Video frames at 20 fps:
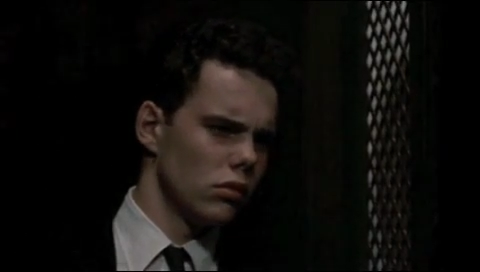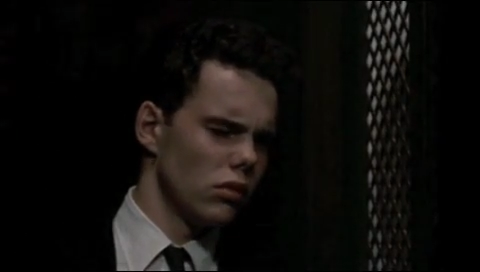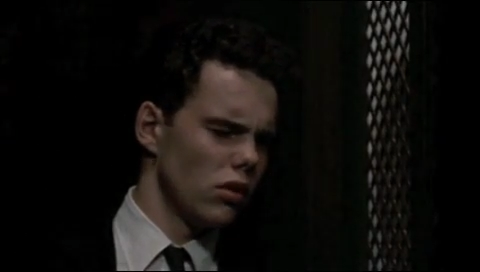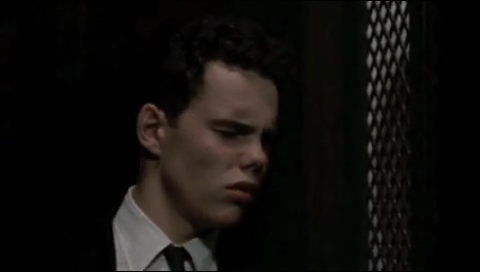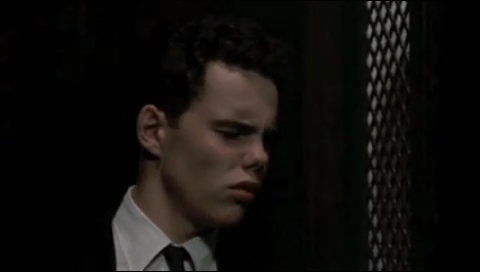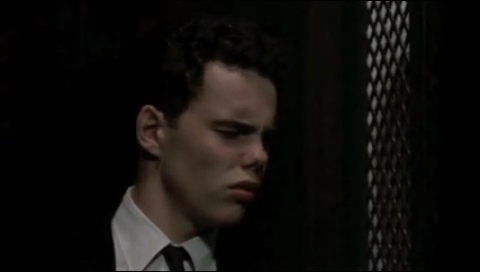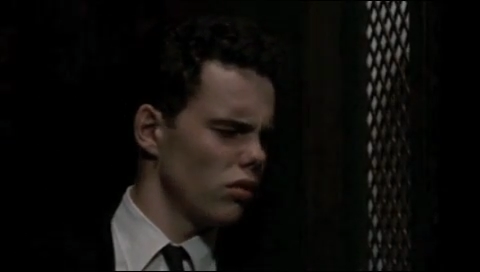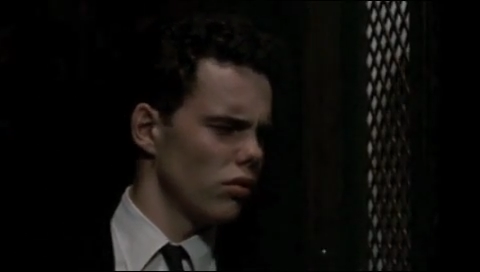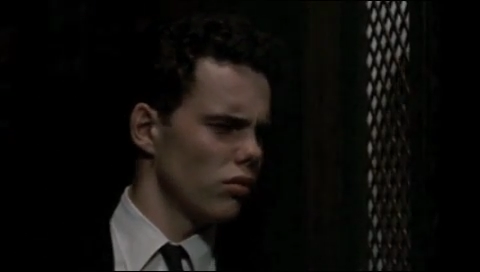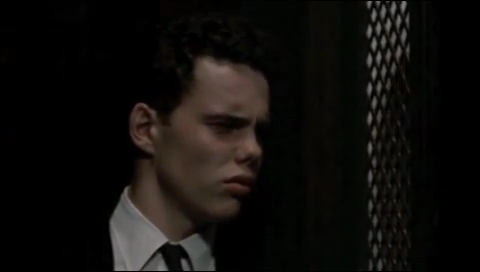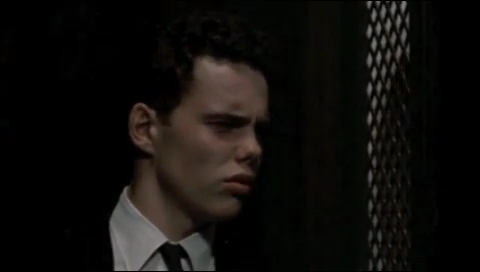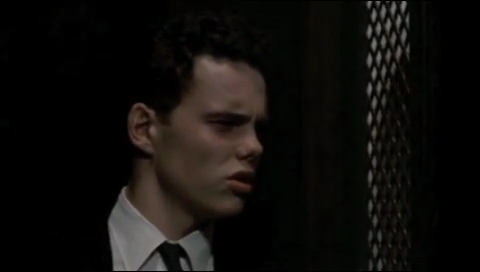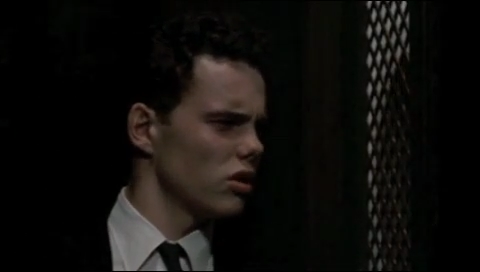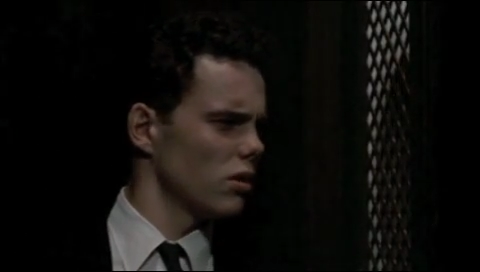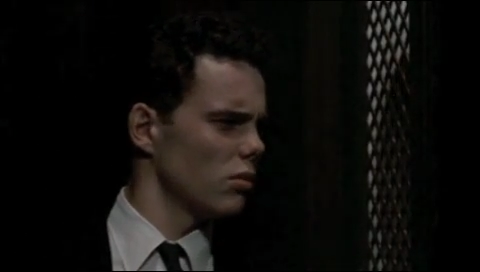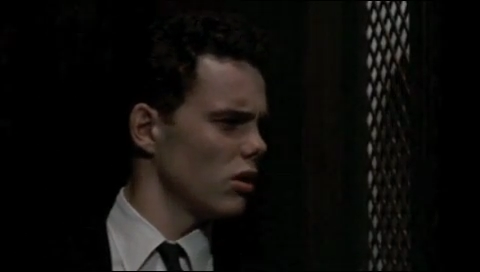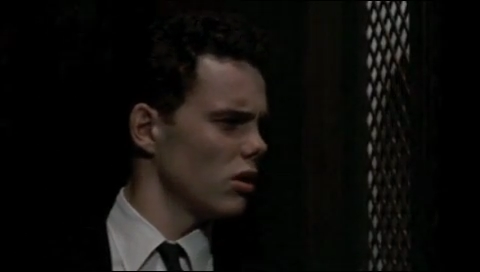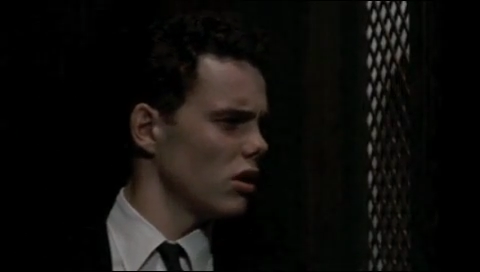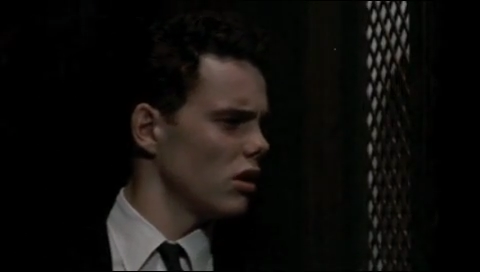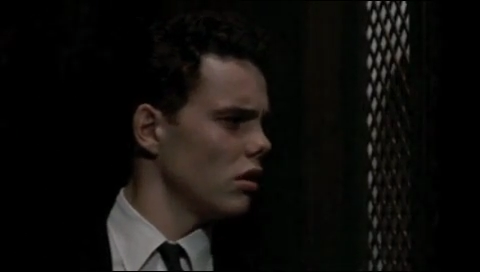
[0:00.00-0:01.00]
Alone or with
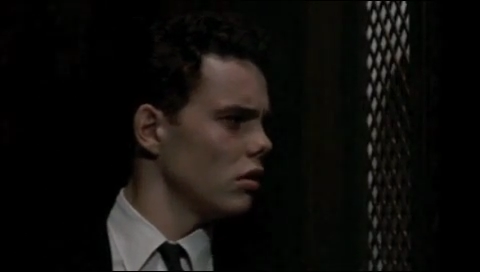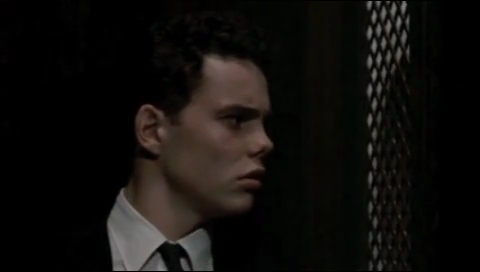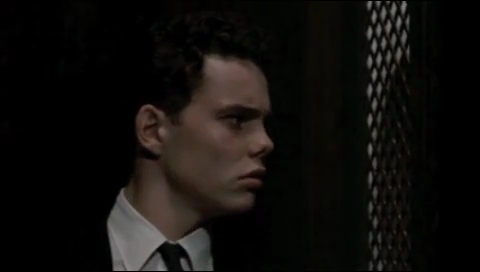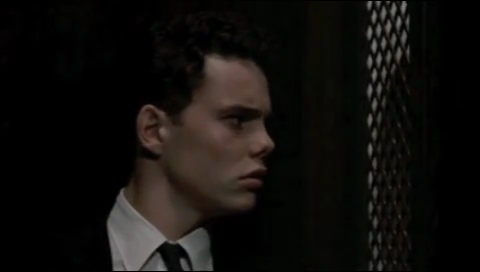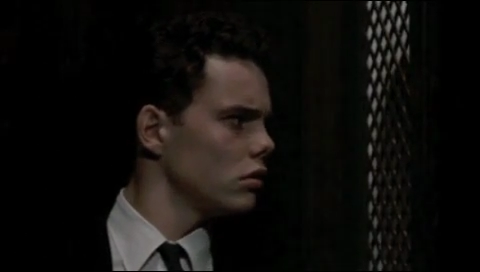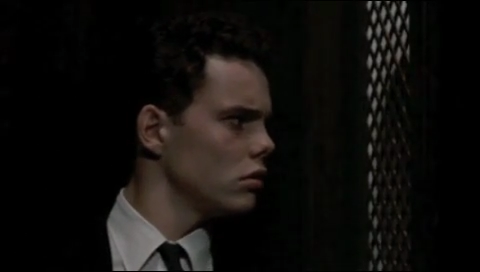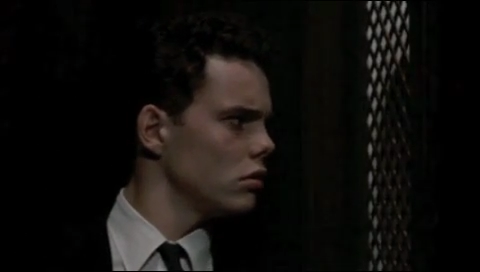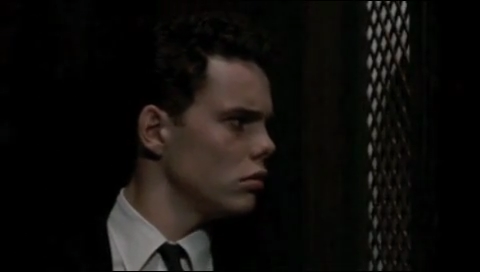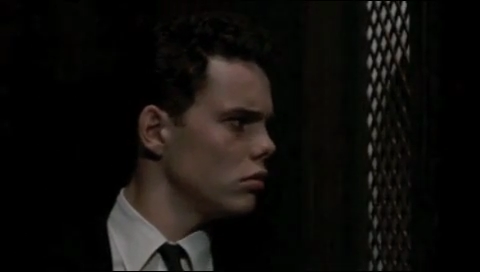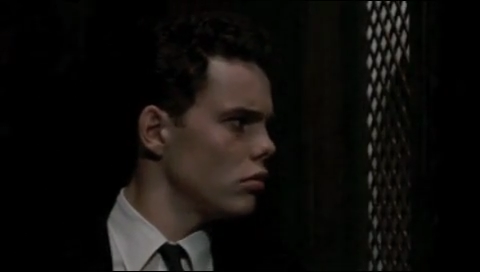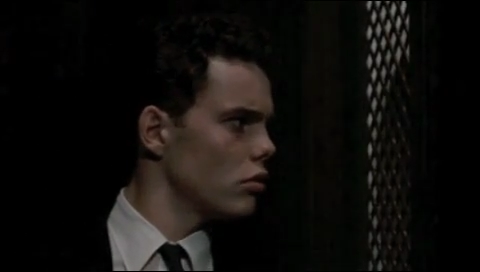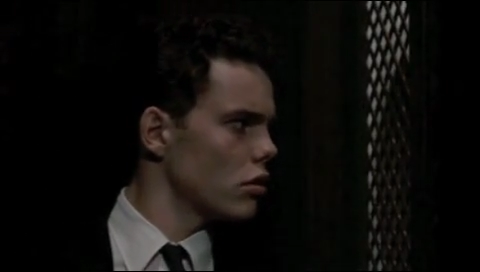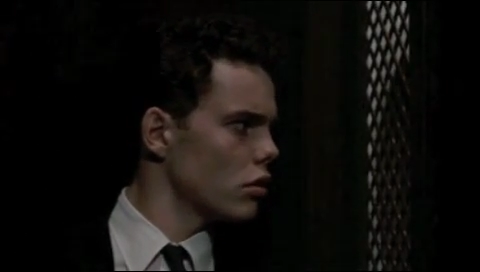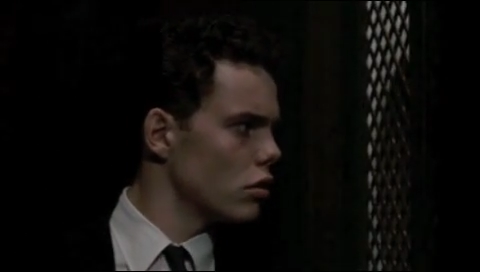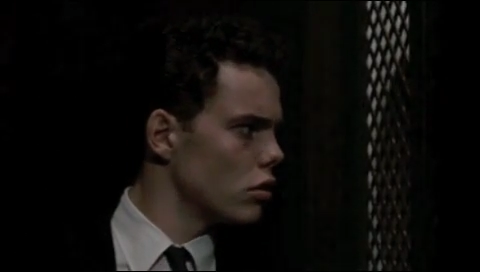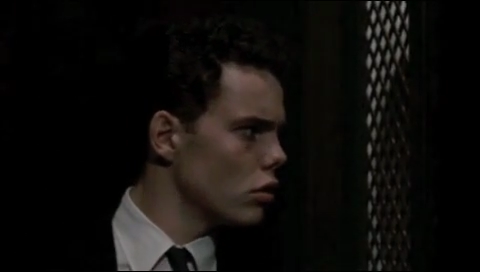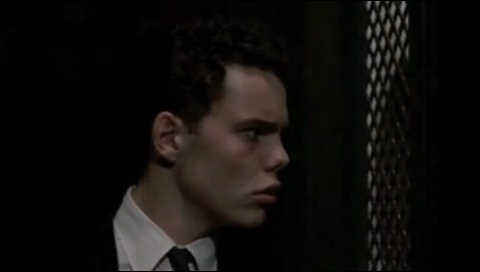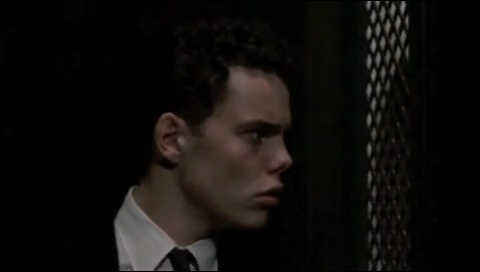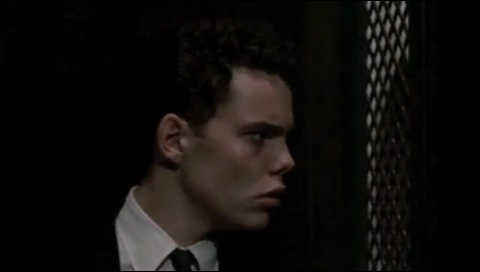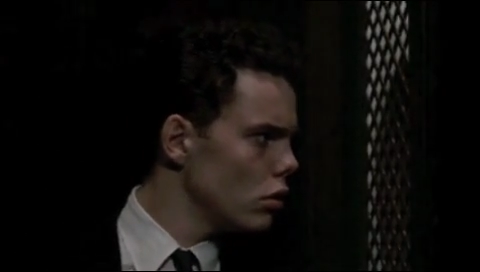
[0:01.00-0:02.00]
someone else? With
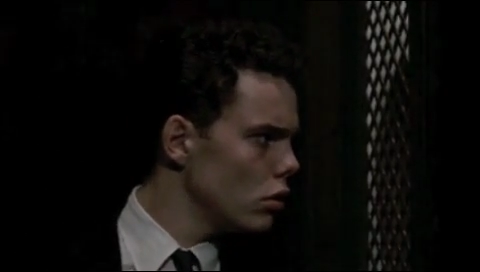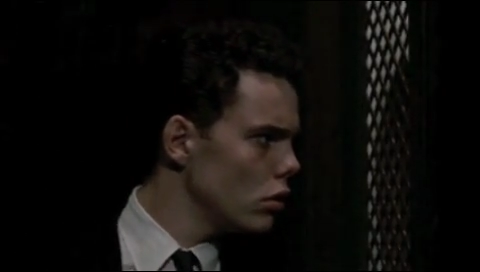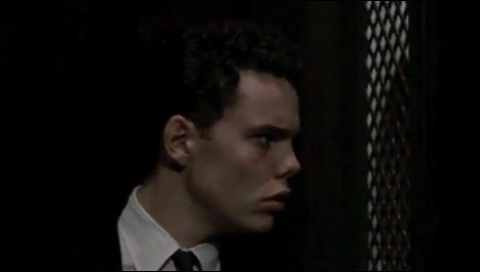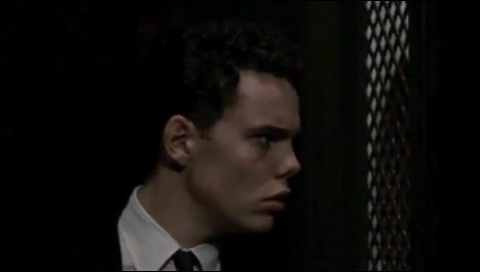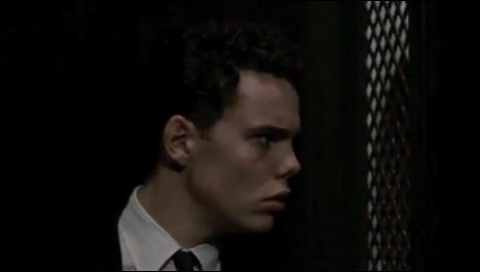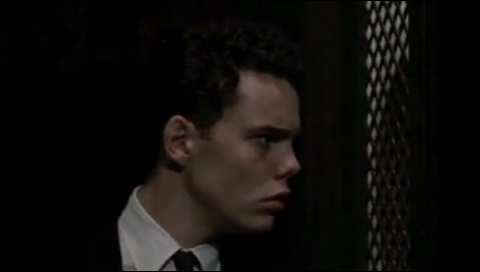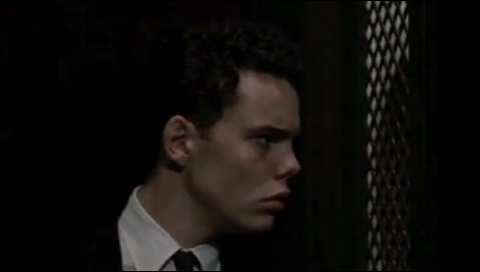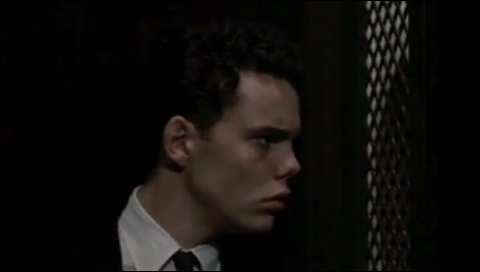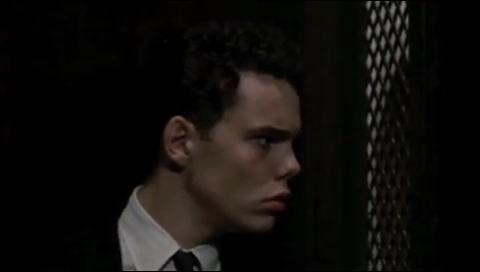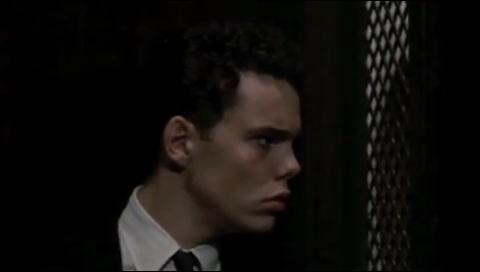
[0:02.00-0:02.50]
a girl?